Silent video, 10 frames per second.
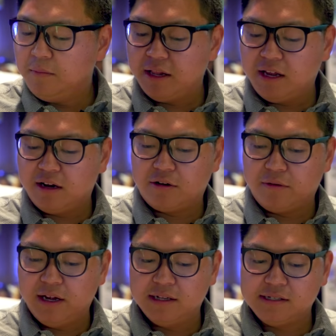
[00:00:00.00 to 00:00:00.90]
But I think
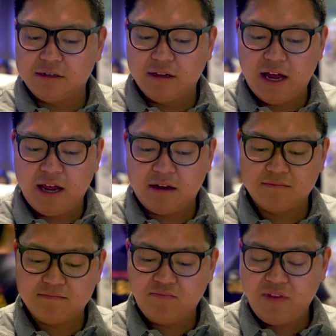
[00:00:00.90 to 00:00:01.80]
Koreans are like,
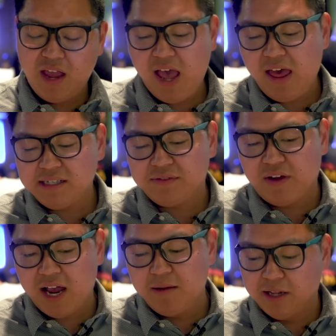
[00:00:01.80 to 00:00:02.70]
eh, that's
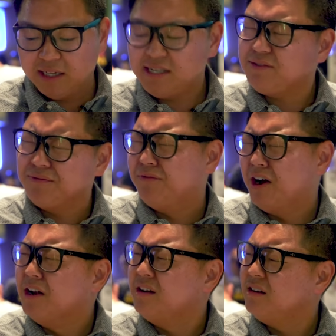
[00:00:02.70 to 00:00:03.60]
fine, but let's have some
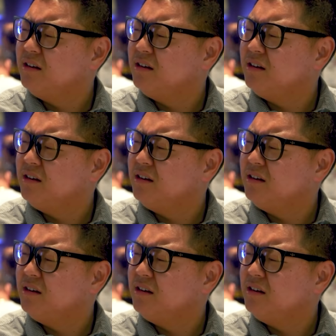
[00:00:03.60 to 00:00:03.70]
fun.